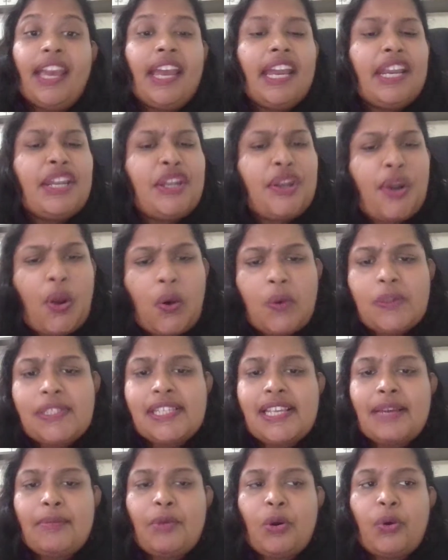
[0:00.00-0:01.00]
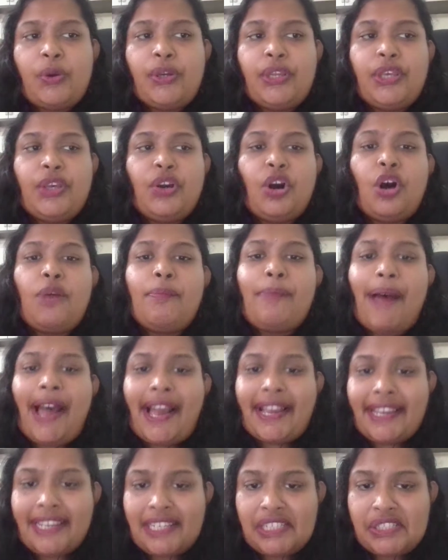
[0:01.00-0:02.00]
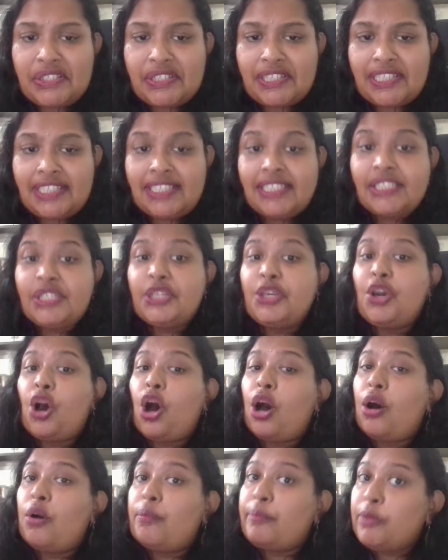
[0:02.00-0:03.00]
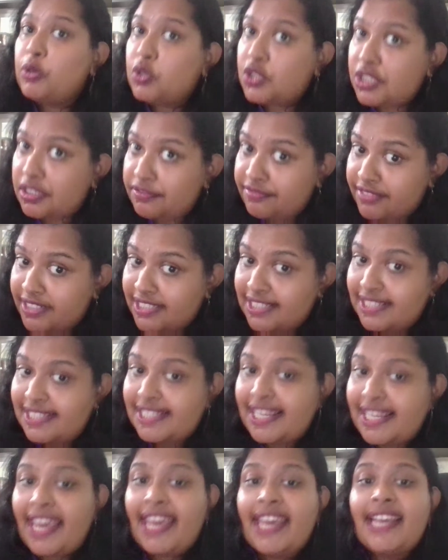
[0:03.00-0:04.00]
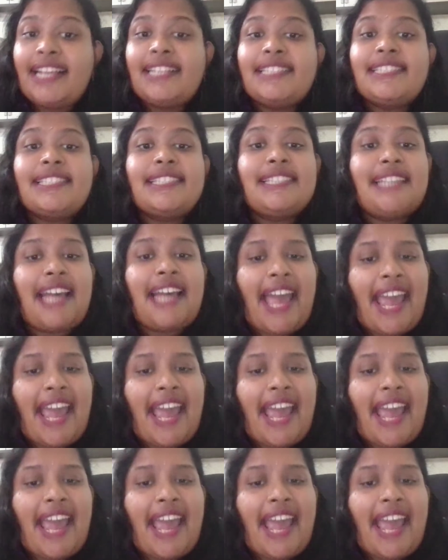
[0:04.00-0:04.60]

It knows about your bank interest, your mutual fund sales, the